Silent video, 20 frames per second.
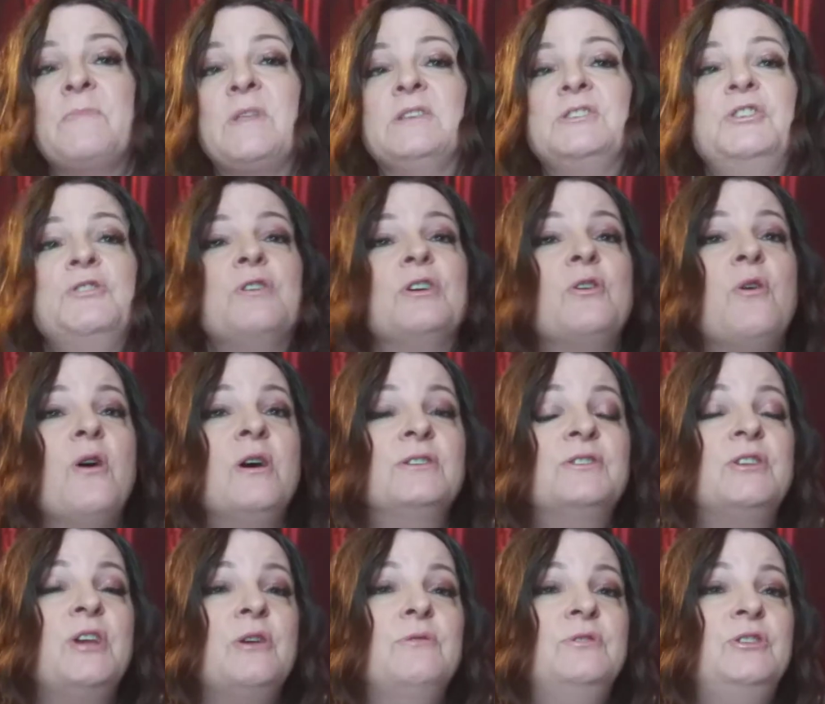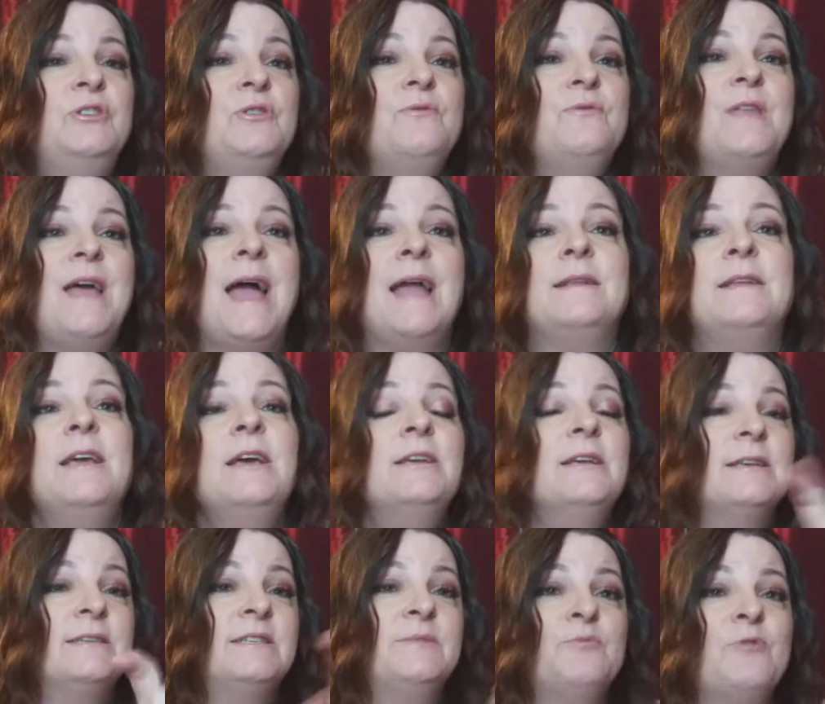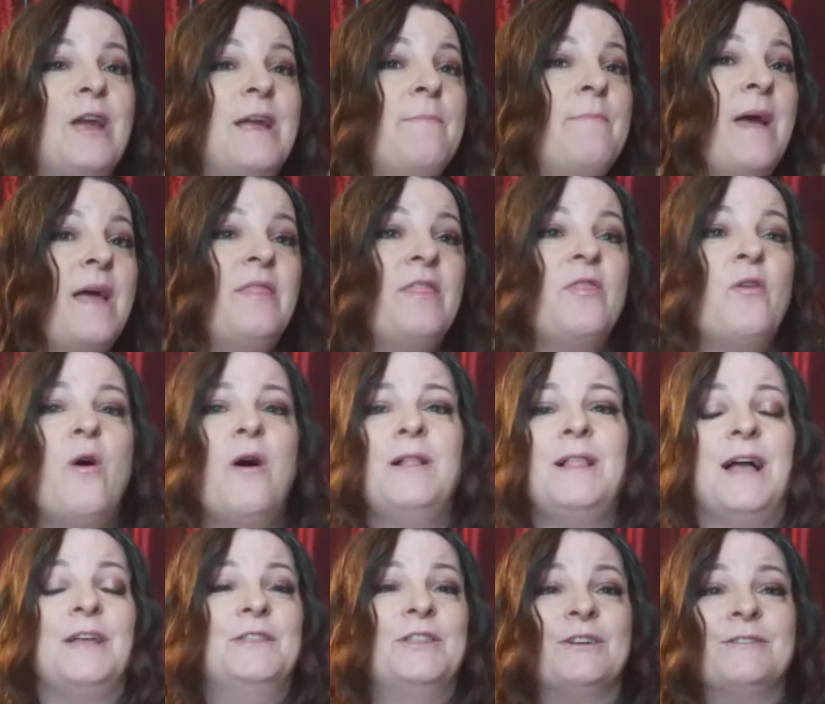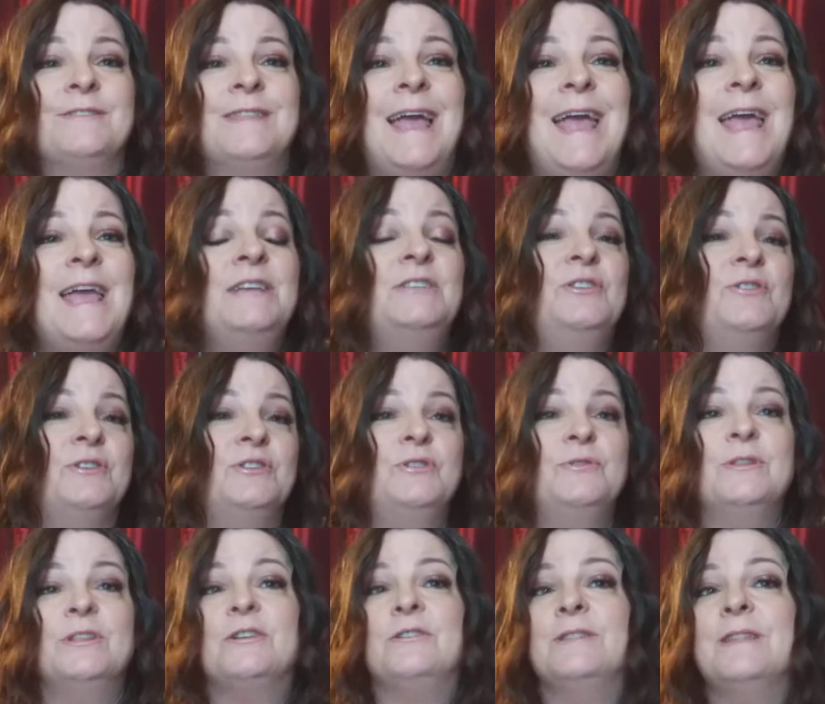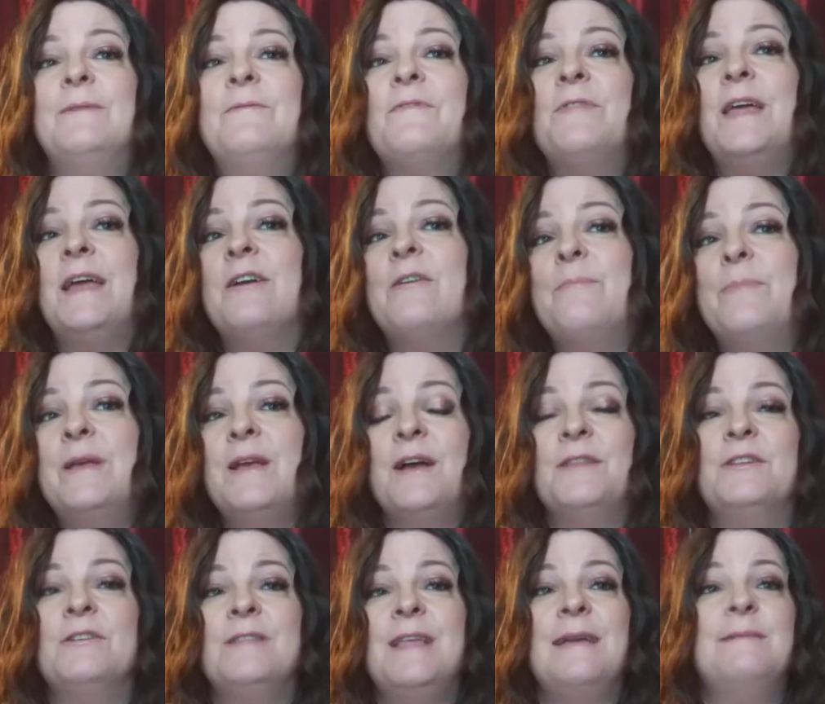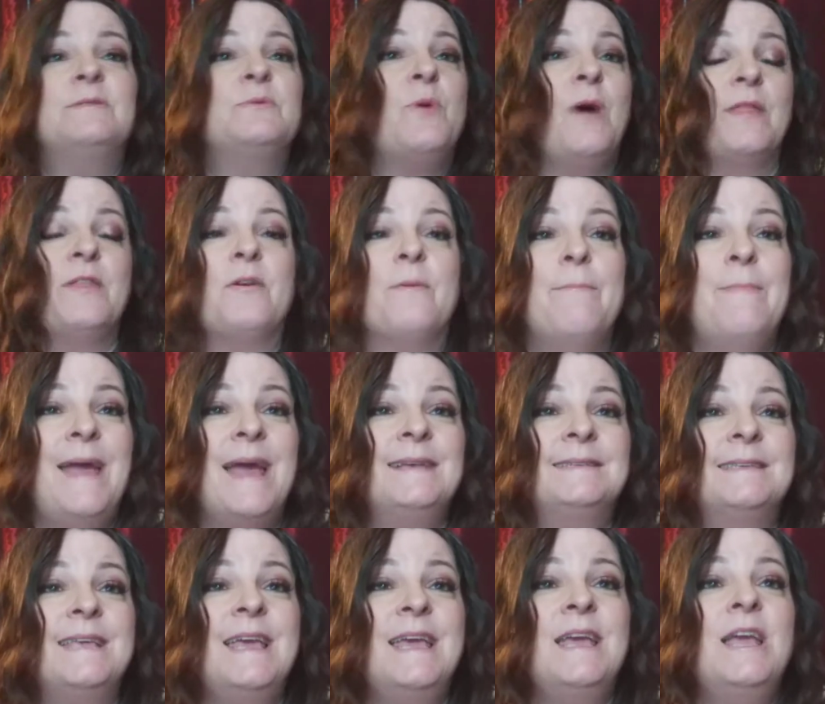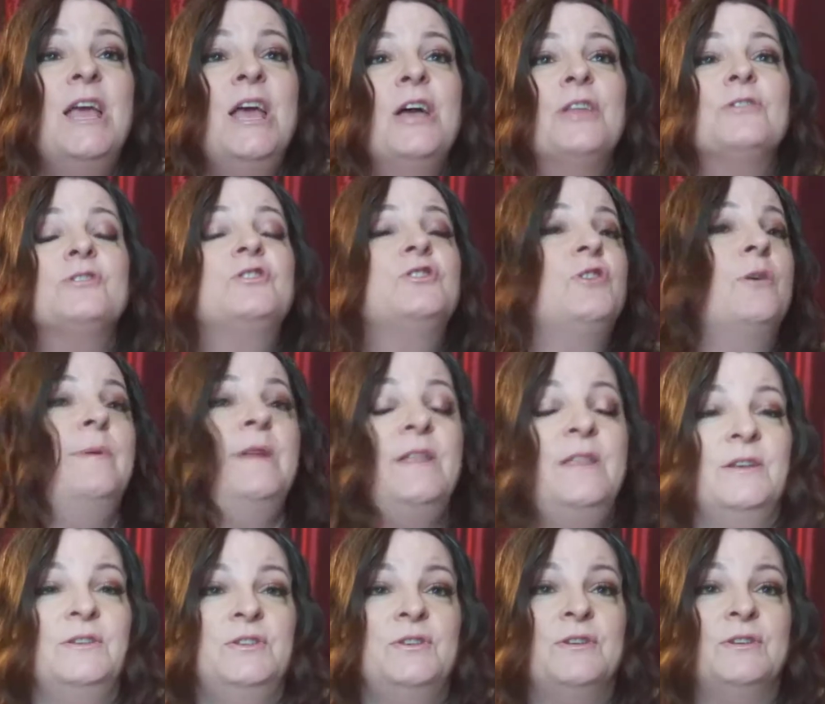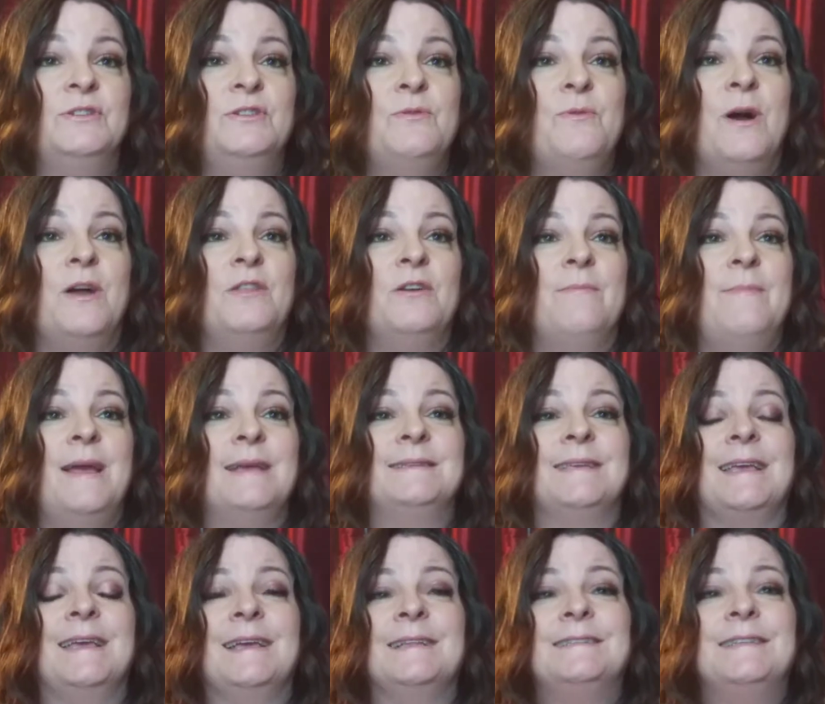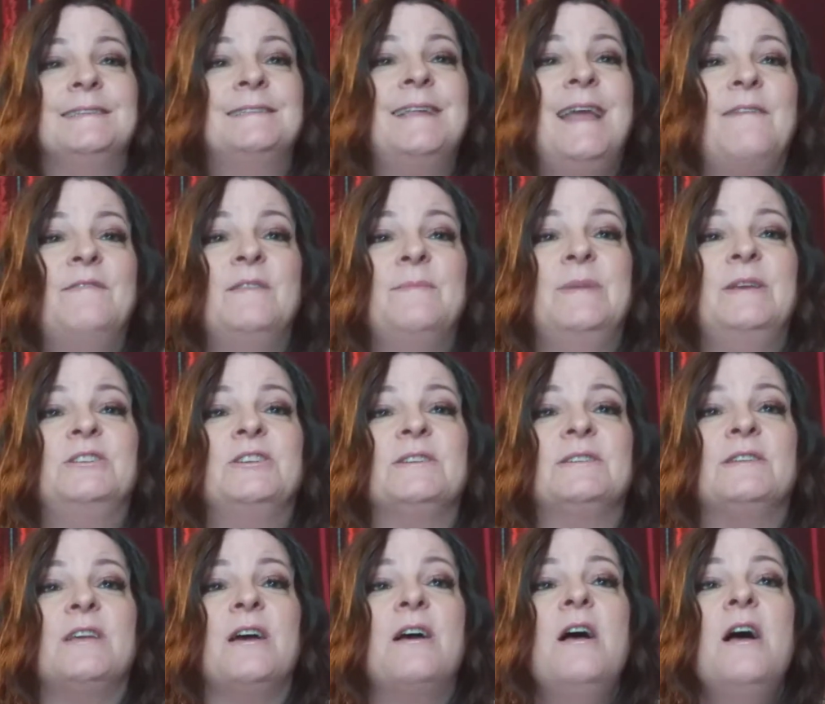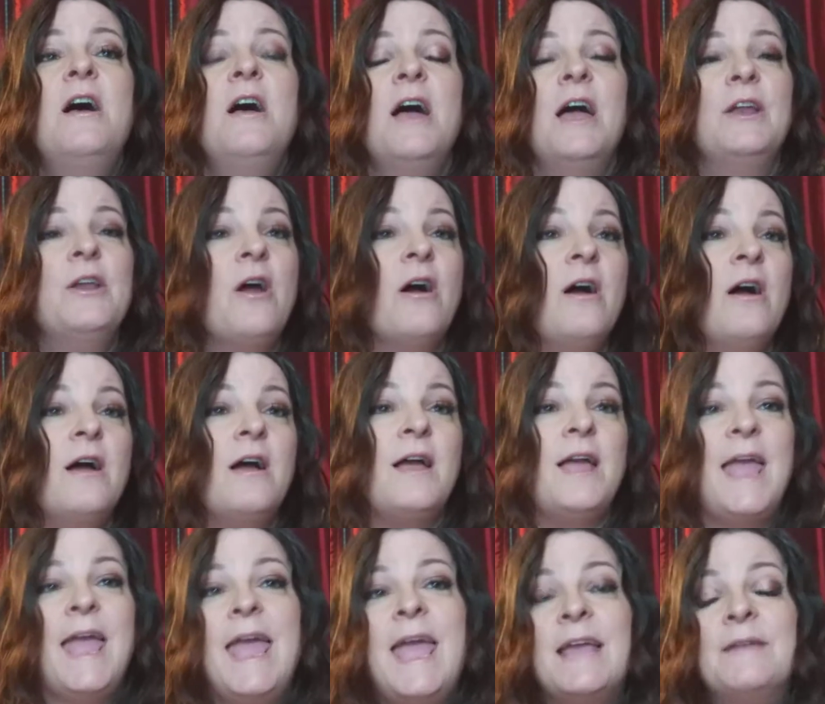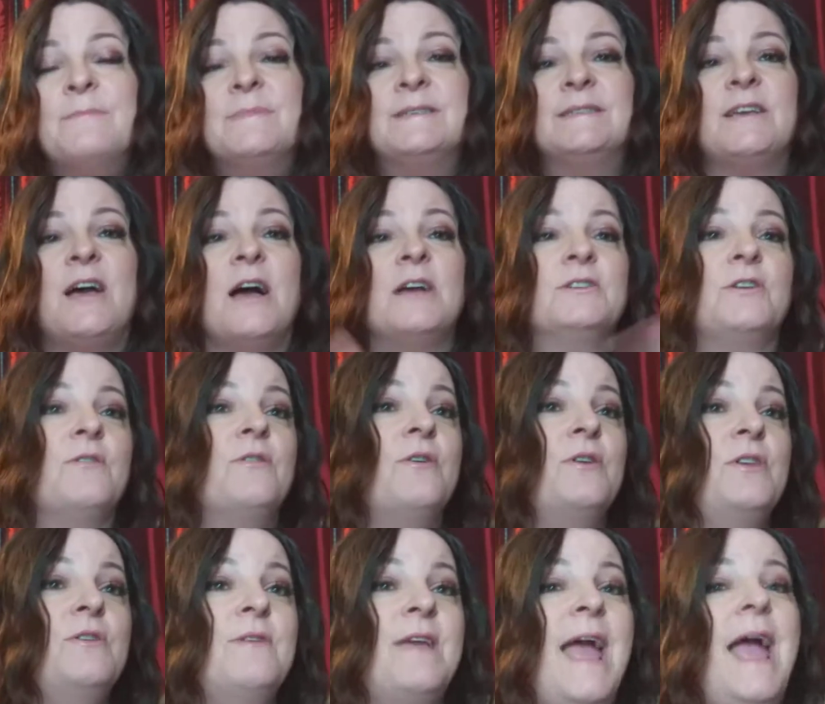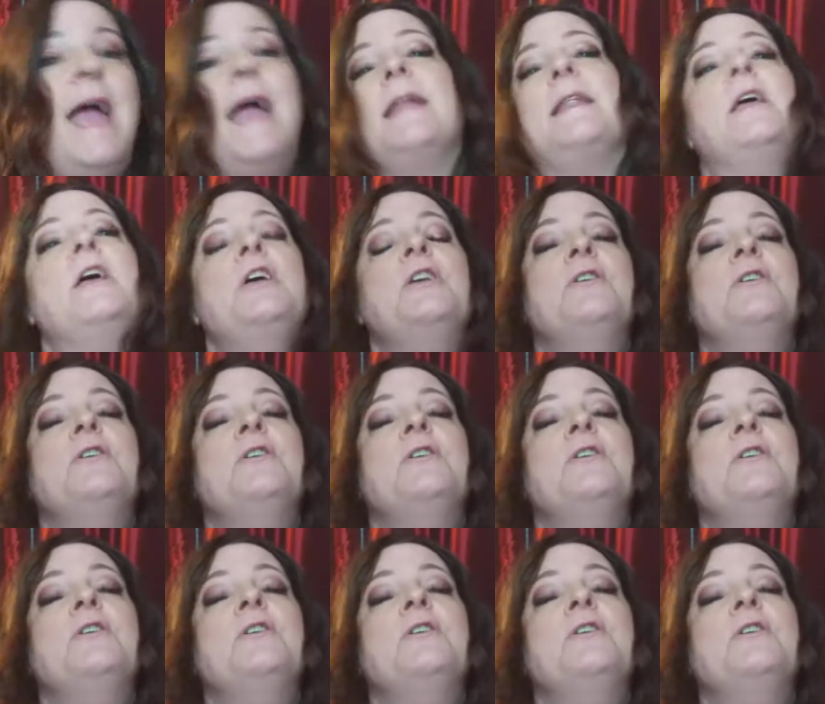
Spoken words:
So you can also do that spray menthol on their legs. You can do a little lymph therapy on their legs while they're masking. There's so many things you can do while they're masking. It doesn't have to be just a hand massage, although you can.